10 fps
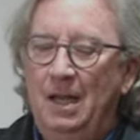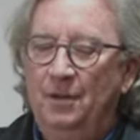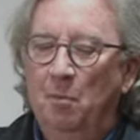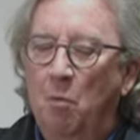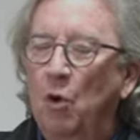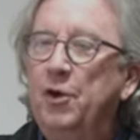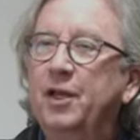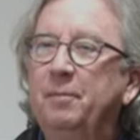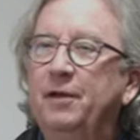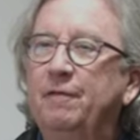the more you
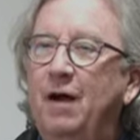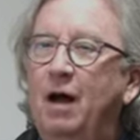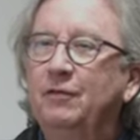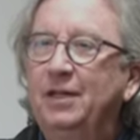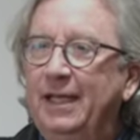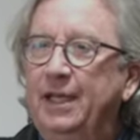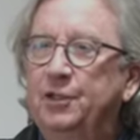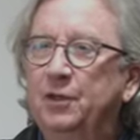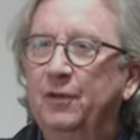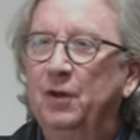can be involved in
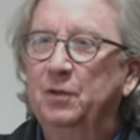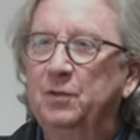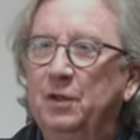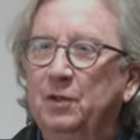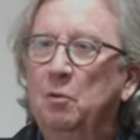each of those,